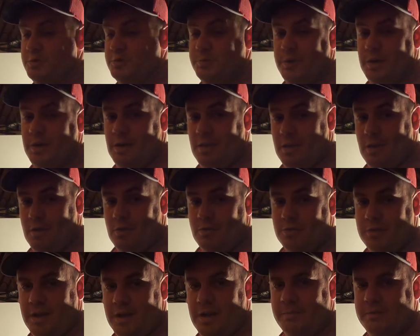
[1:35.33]
it's been a
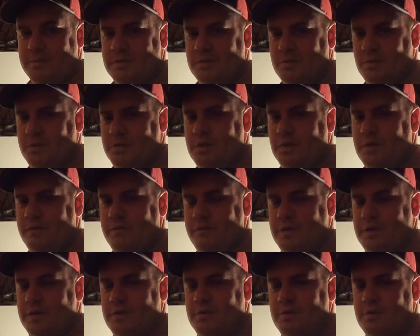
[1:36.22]
long time since we've done a
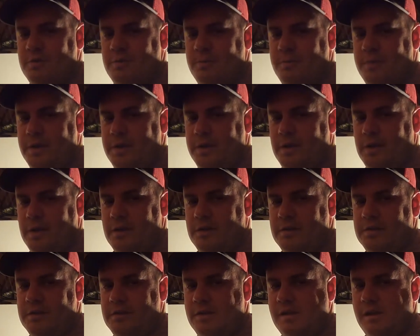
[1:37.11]
video, but